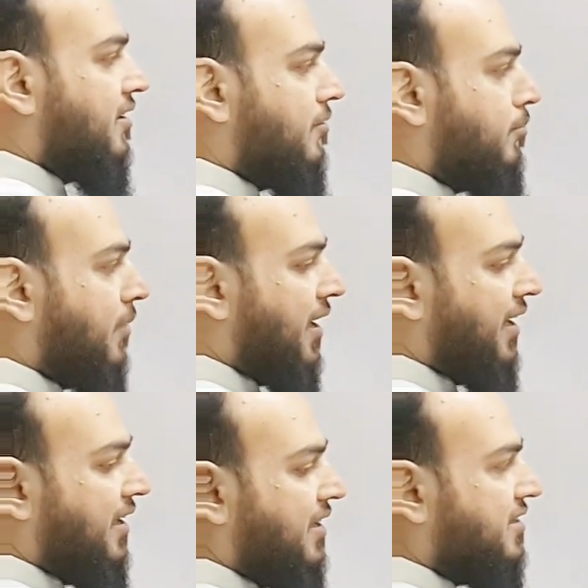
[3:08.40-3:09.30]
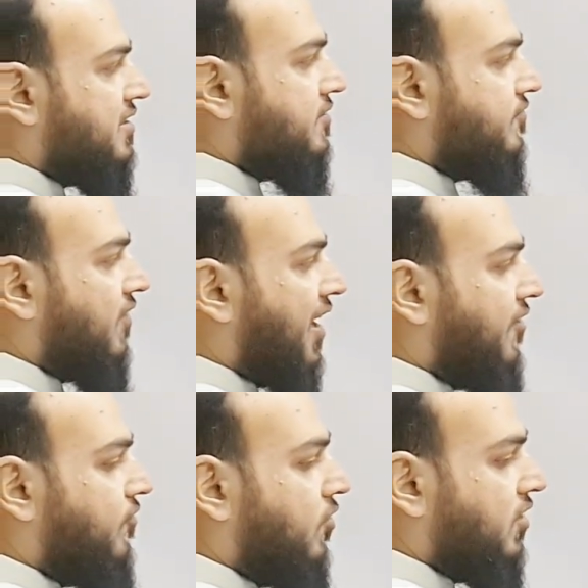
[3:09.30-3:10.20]
here minus
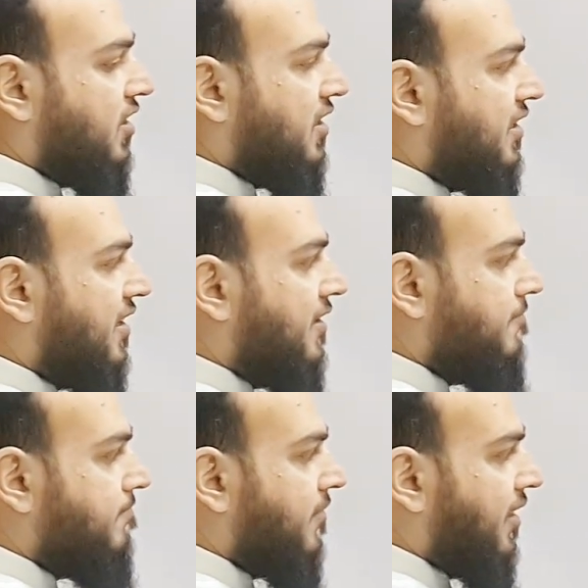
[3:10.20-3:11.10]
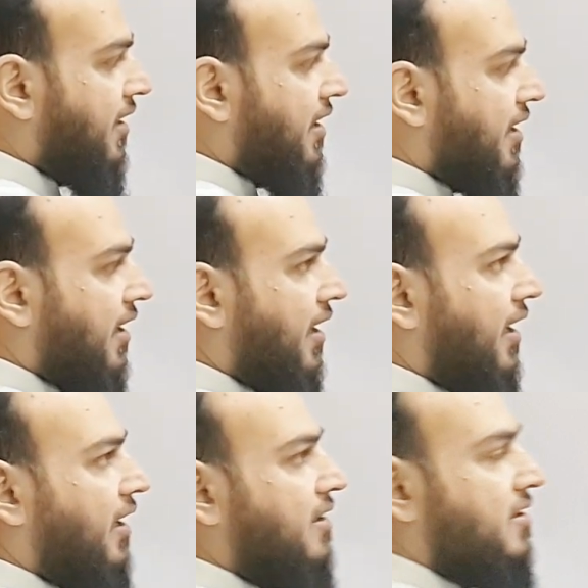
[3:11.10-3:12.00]
540 degree,
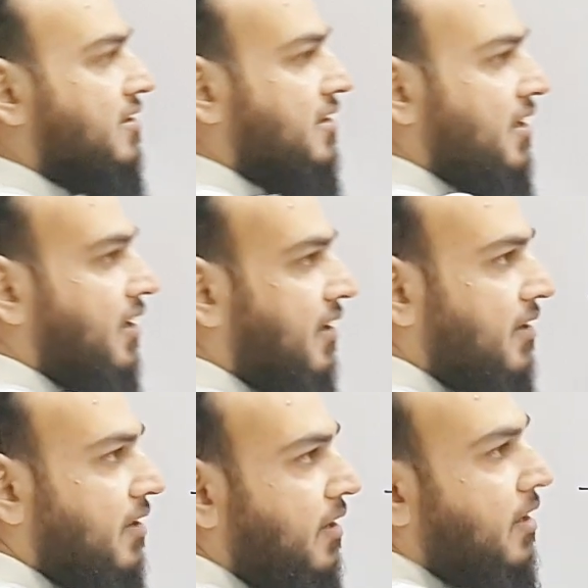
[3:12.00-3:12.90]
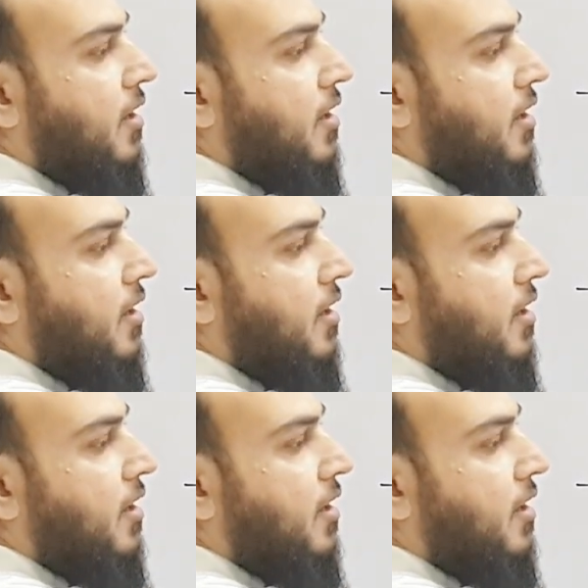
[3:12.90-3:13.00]
and here